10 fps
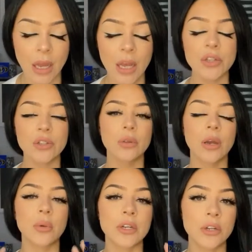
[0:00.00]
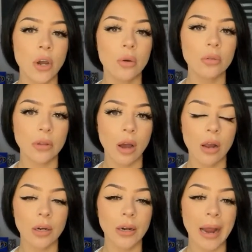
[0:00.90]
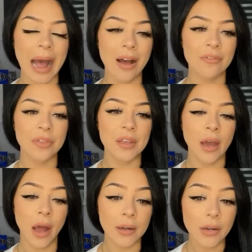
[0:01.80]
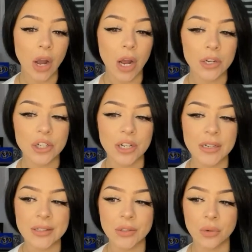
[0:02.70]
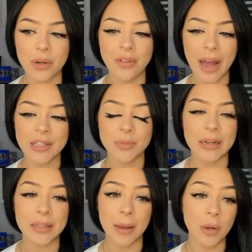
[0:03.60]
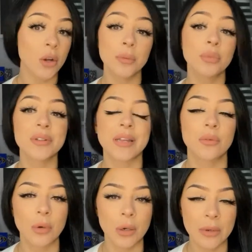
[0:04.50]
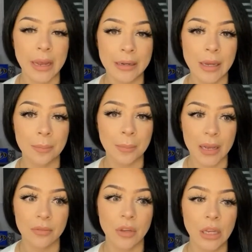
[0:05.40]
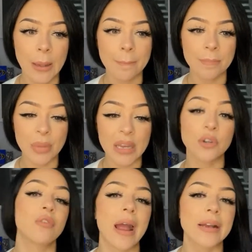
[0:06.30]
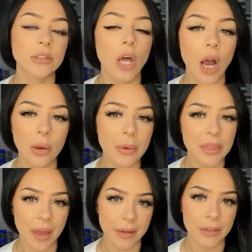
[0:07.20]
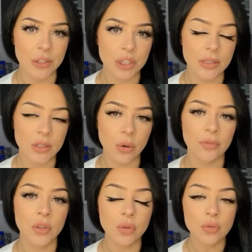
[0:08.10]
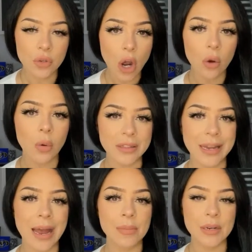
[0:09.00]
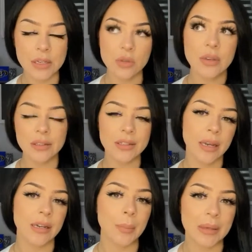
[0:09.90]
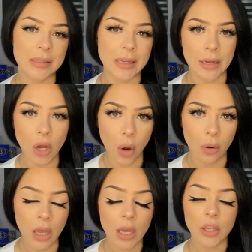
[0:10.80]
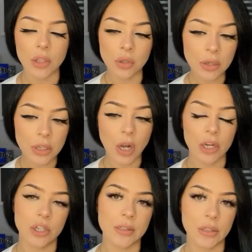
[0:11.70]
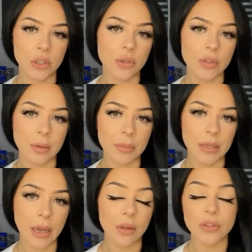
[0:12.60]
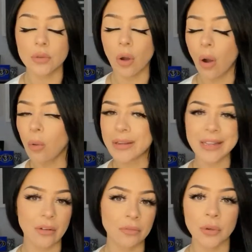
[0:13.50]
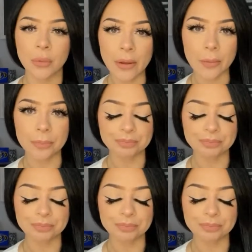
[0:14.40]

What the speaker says: so that we no longer have the unconscious sort of aspect that could present, where we end up kind of being dragged along with that energy. So if you know what's happening, you can stand up and say no. You can consciously choose something else. You always have free will.